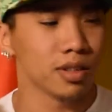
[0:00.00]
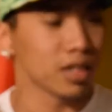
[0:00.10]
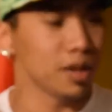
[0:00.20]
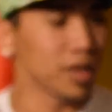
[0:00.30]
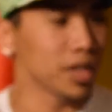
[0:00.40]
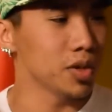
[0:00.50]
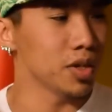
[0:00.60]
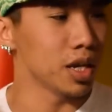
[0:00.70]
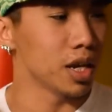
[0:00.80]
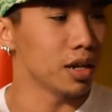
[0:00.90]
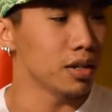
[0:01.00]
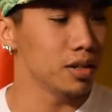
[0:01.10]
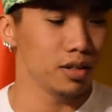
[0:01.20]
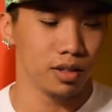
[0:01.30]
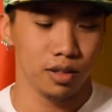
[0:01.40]
come at you again.
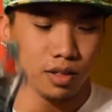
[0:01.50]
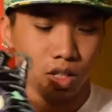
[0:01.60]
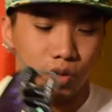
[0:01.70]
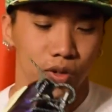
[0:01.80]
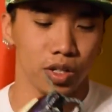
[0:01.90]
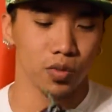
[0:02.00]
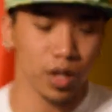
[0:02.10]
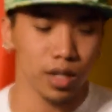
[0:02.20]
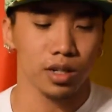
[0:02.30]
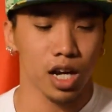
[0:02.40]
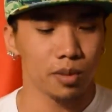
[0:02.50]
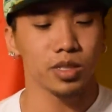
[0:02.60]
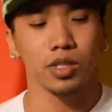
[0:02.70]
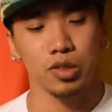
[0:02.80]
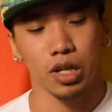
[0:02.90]
Don't forget to rate,
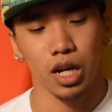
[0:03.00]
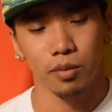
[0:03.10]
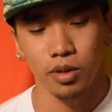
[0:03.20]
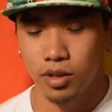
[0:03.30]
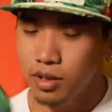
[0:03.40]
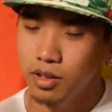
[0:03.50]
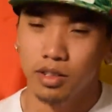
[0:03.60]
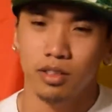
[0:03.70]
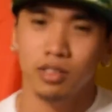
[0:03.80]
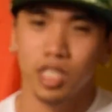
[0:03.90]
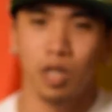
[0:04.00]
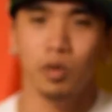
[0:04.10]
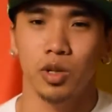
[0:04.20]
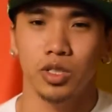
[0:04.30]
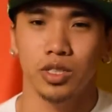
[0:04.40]
comment, subscribe. Tell
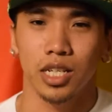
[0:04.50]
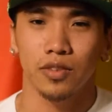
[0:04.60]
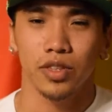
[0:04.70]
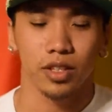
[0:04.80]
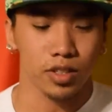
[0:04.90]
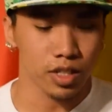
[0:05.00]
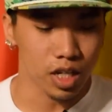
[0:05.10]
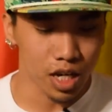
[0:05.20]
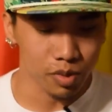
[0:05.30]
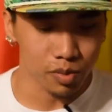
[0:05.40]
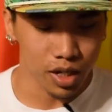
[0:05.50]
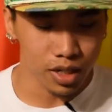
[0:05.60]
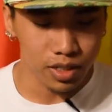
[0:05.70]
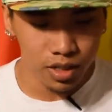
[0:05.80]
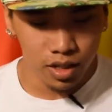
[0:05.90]
me what you think of these in the comment
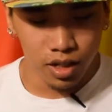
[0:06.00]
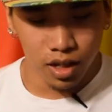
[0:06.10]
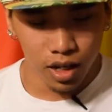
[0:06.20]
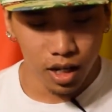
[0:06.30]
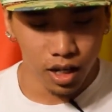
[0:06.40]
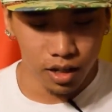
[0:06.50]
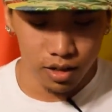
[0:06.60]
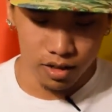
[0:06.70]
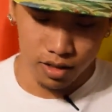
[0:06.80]
box. And